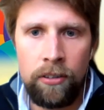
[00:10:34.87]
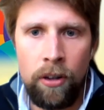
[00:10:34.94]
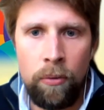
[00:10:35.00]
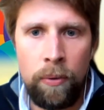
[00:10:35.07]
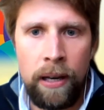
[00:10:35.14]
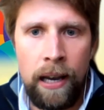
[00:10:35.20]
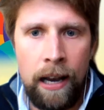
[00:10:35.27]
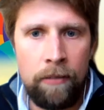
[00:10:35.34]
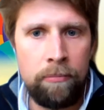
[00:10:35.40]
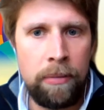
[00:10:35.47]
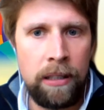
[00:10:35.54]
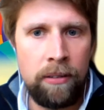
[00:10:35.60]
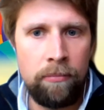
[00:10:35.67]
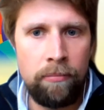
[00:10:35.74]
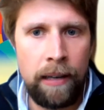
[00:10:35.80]
So we have
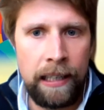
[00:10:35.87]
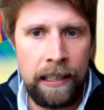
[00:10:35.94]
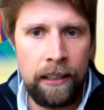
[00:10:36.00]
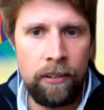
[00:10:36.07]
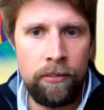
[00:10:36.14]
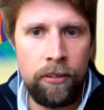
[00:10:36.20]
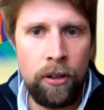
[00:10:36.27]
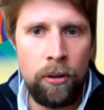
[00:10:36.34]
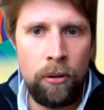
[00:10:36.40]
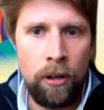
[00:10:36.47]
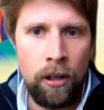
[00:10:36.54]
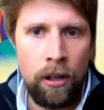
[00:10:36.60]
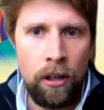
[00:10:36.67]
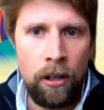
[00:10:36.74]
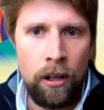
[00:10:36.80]
been making a few